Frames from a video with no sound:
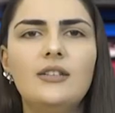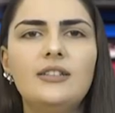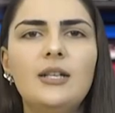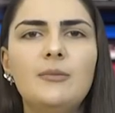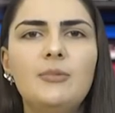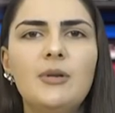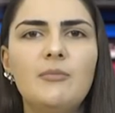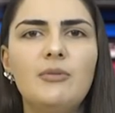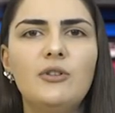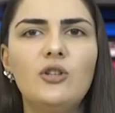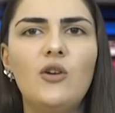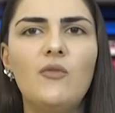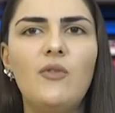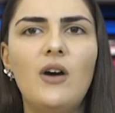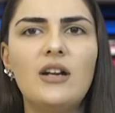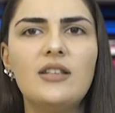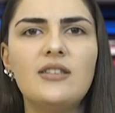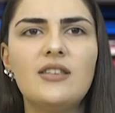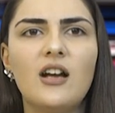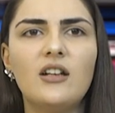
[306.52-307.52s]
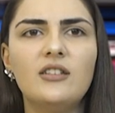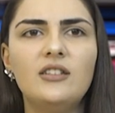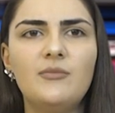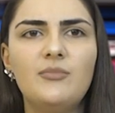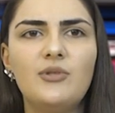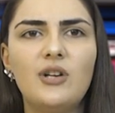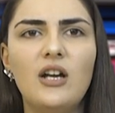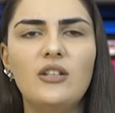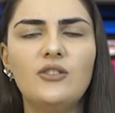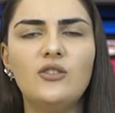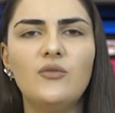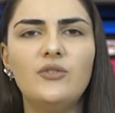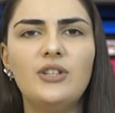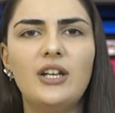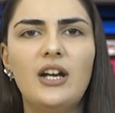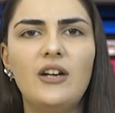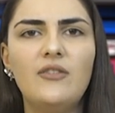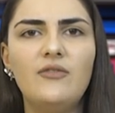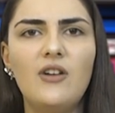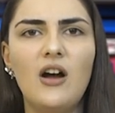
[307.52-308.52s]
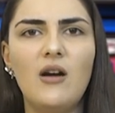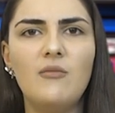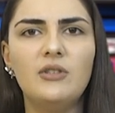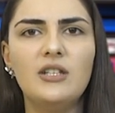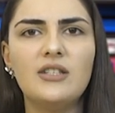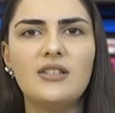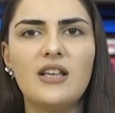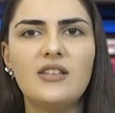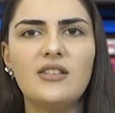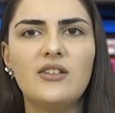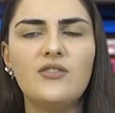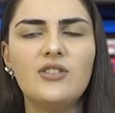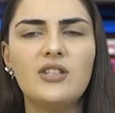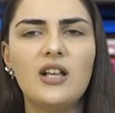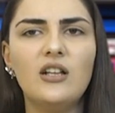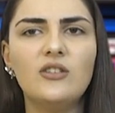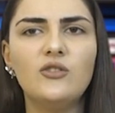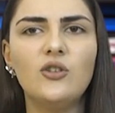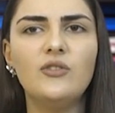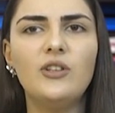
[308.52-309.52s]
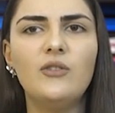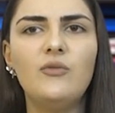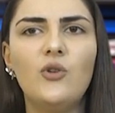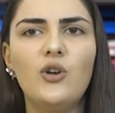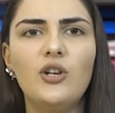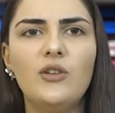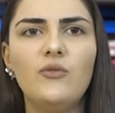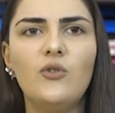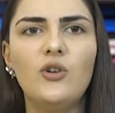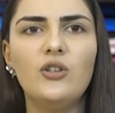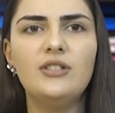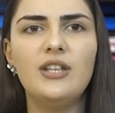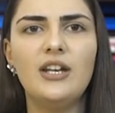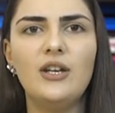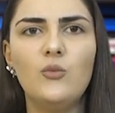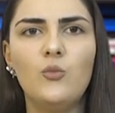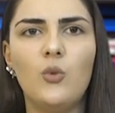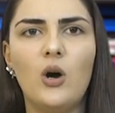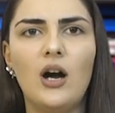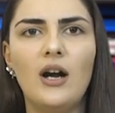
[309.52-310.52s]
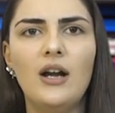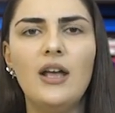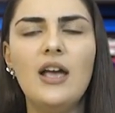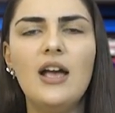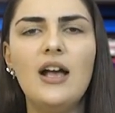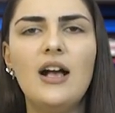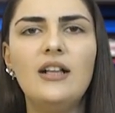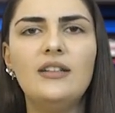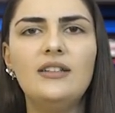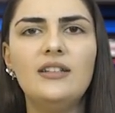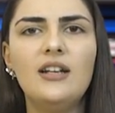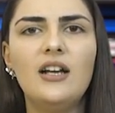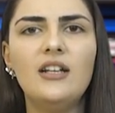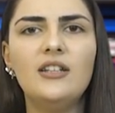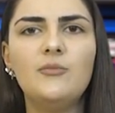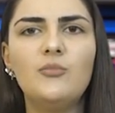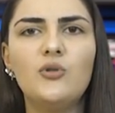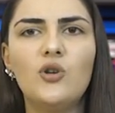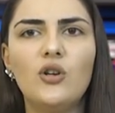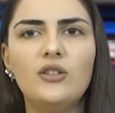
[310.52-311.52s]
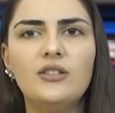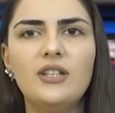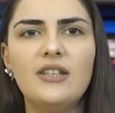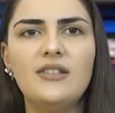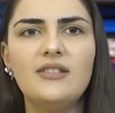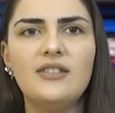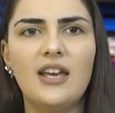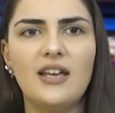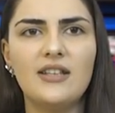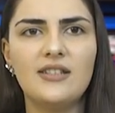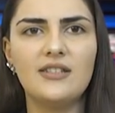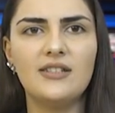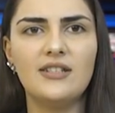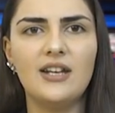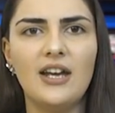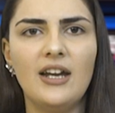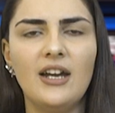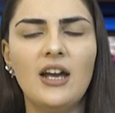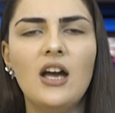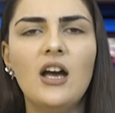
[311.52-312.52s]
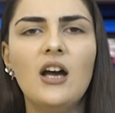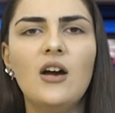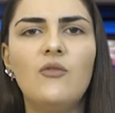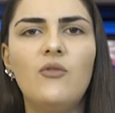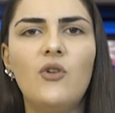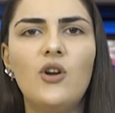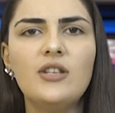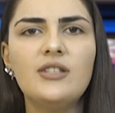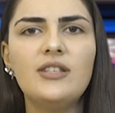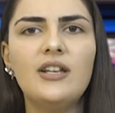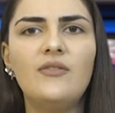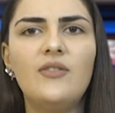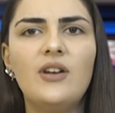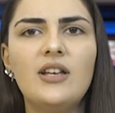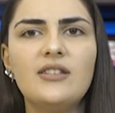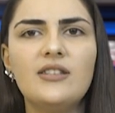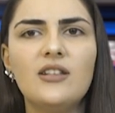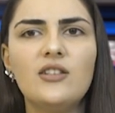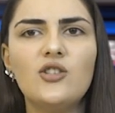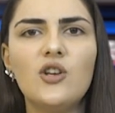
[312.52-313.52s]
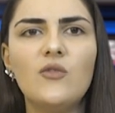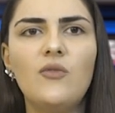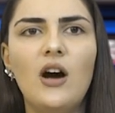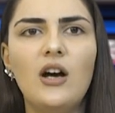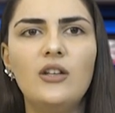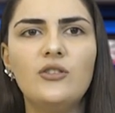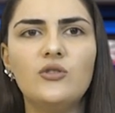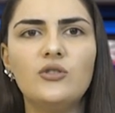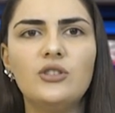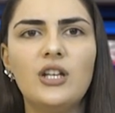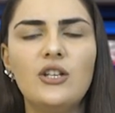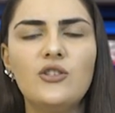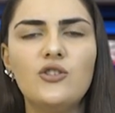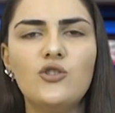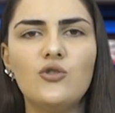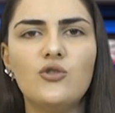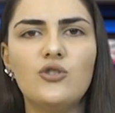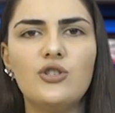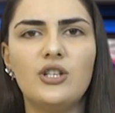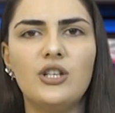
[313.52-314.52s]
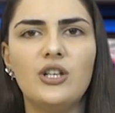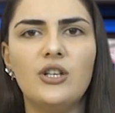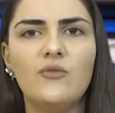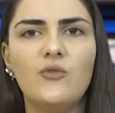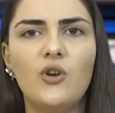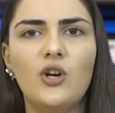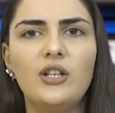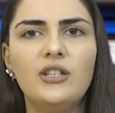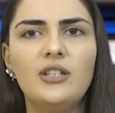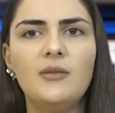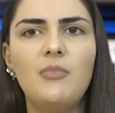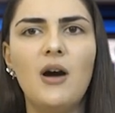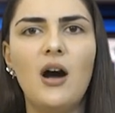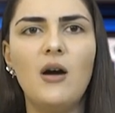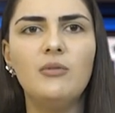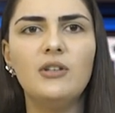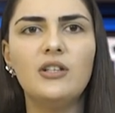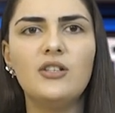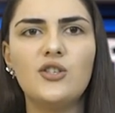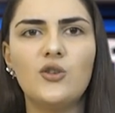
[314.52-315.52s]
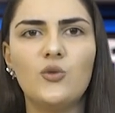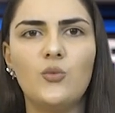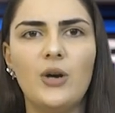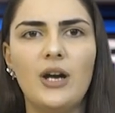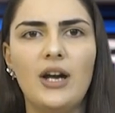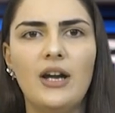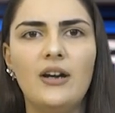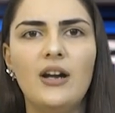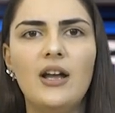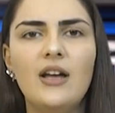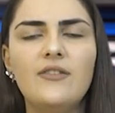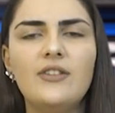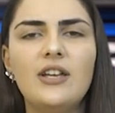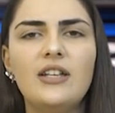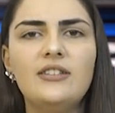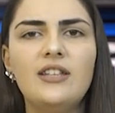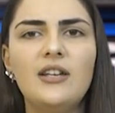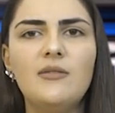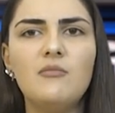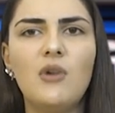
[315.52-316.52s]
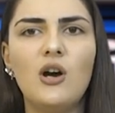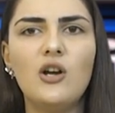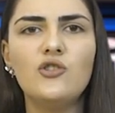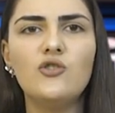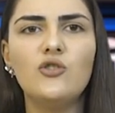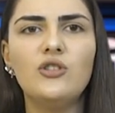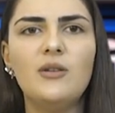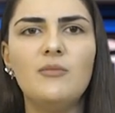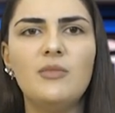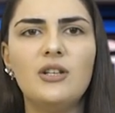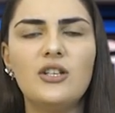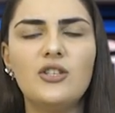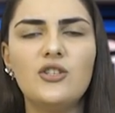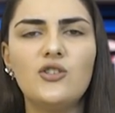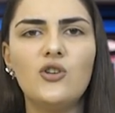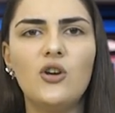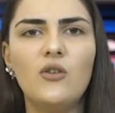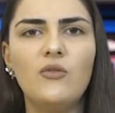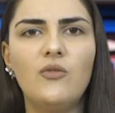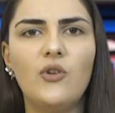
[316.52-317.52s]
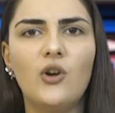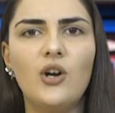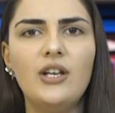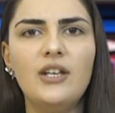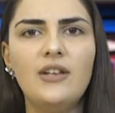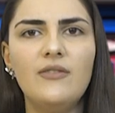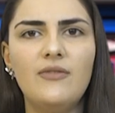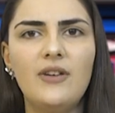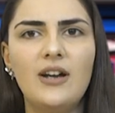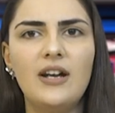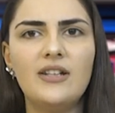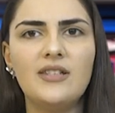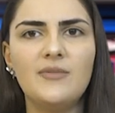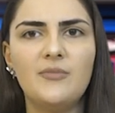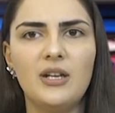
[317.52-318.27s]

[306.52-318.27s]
The people of Artsakh, deprived of their families as a result of the 44-day war, held another protest yesterday. First, the residents of Hadrut and Chushi were on the public square, then they marched to the Ministry of Foreign Affairs